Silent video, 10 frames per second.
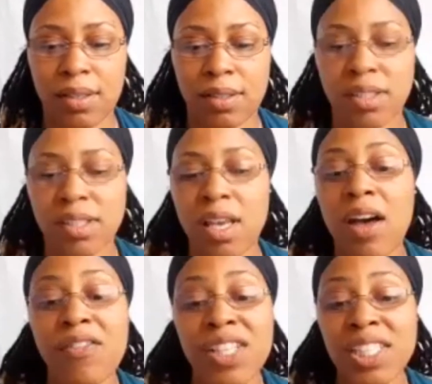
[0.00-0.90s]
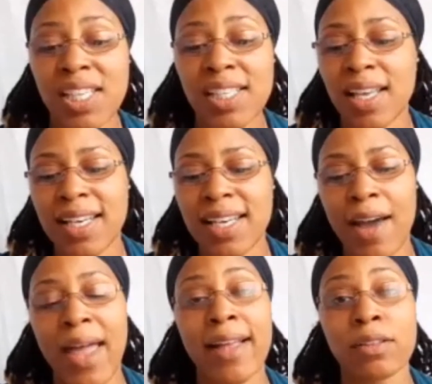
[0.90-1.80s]
Services are now
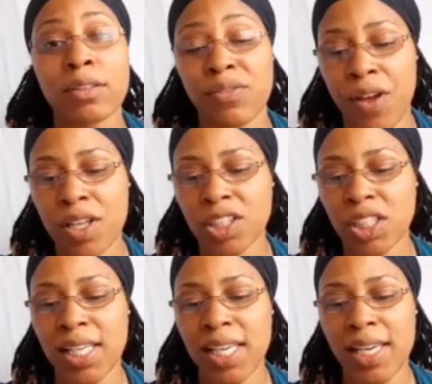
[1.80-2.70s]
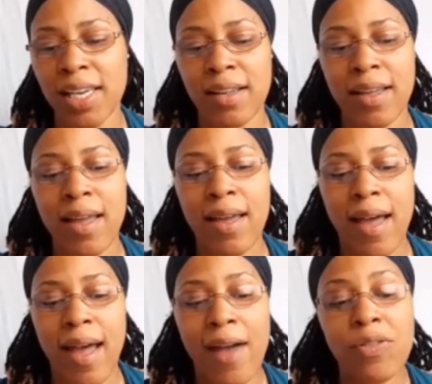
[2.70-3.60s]
held virtually,
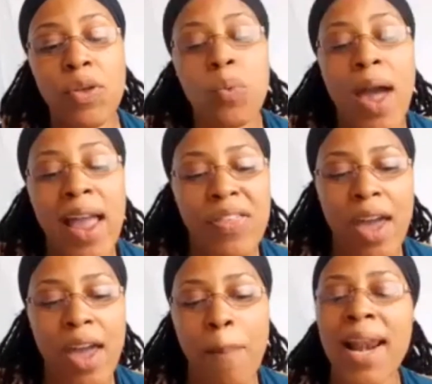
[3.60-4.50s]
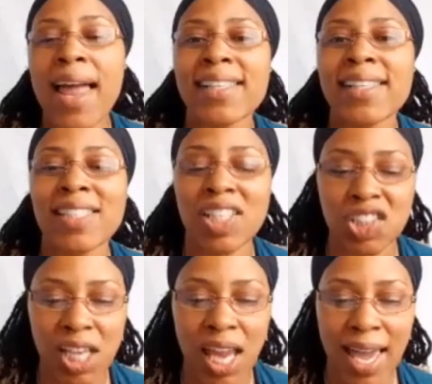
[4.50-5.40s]
and the way they are planned has
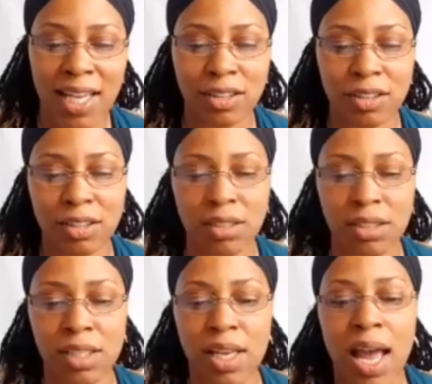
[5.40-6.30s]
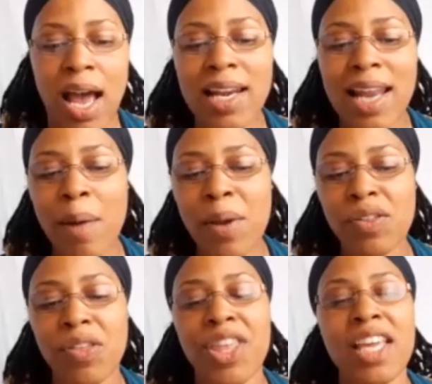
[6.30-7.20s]
changed, allowing
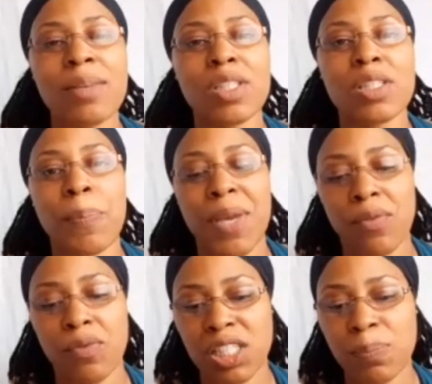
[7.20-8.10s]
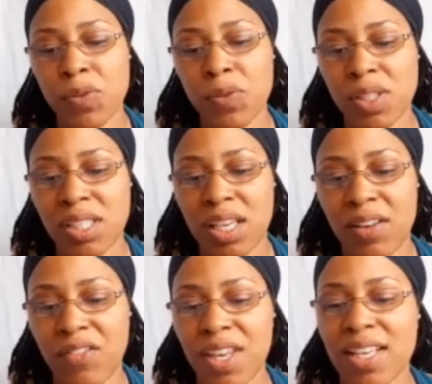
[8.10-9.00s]
the themes to be
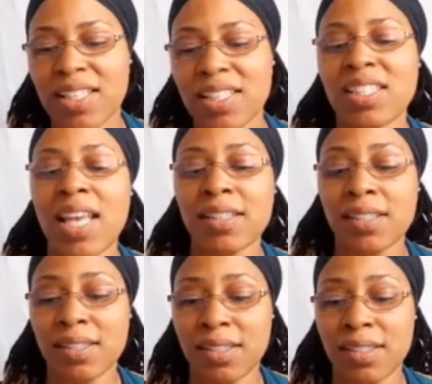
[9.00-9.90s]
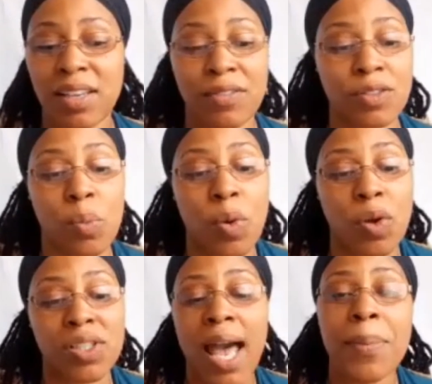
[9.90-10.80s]
responsive, sensitive to
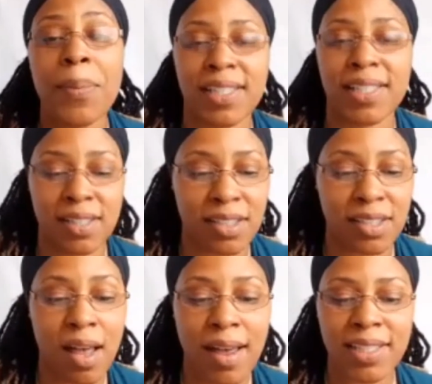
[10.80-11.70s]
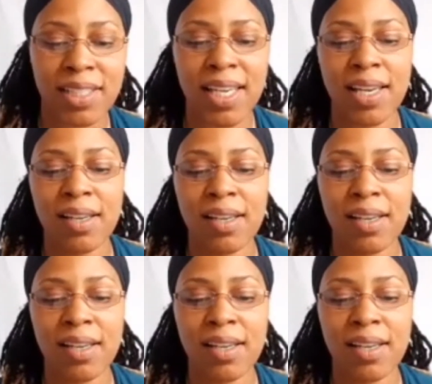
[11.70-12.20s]
what's happening in society,